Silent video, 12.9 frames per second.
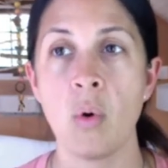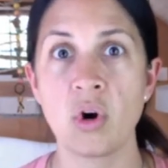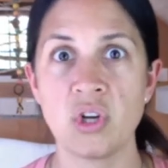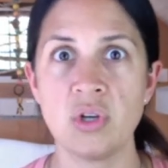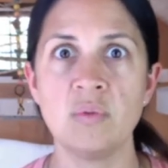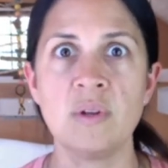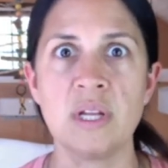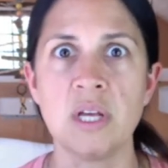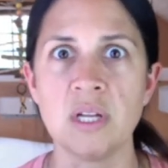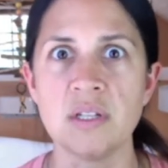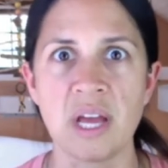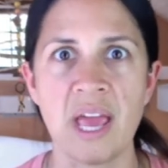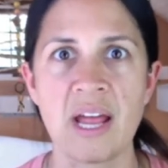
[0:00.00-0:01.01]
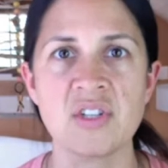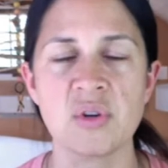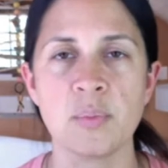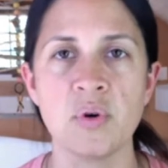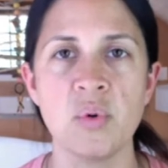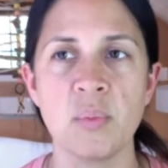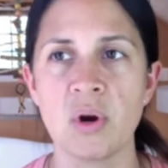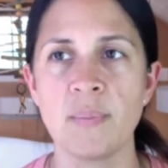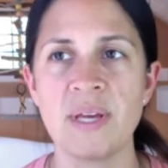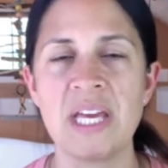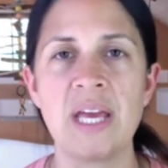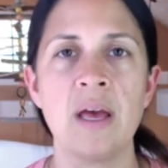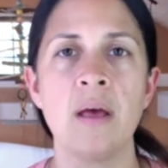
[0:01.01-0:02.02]
or you need to catch a poop or a
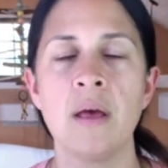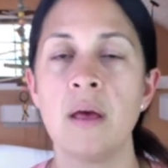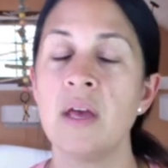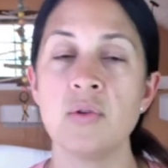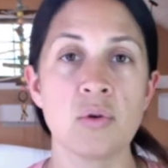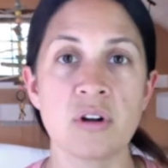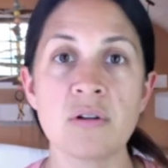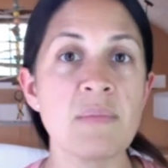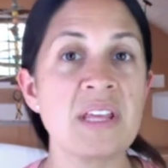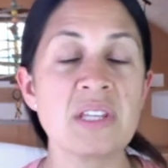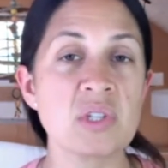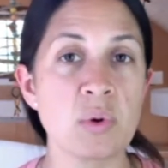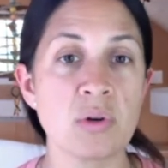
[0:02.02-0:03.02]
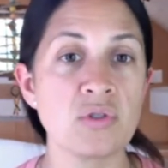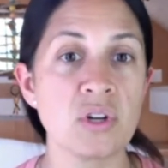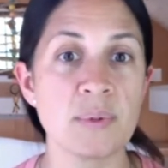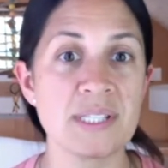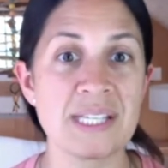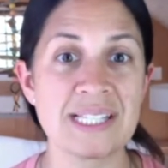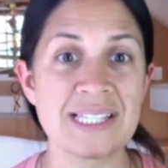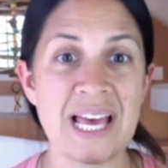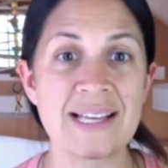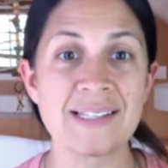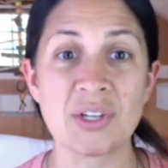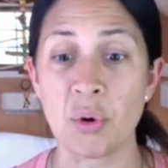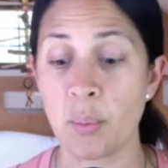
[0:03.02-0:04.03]
pee in order to make this road trip a
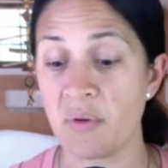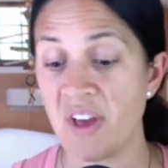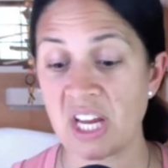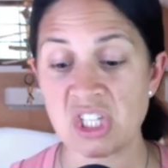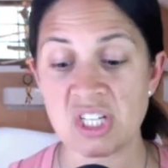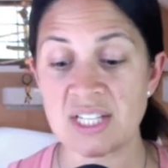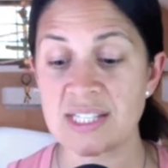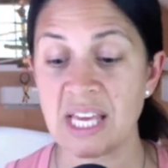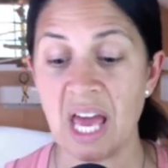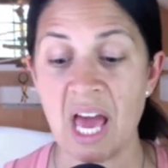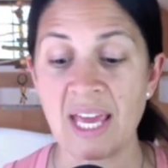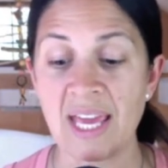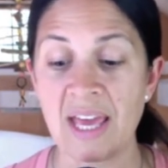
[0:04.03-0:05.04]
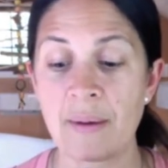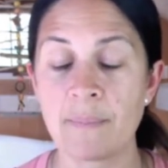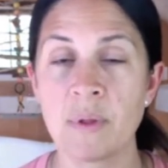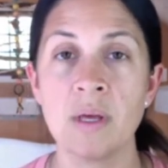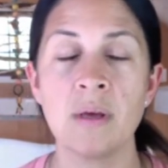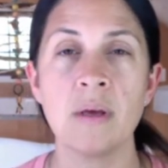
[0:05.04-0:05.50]
success, and you're a perfectionist like I am,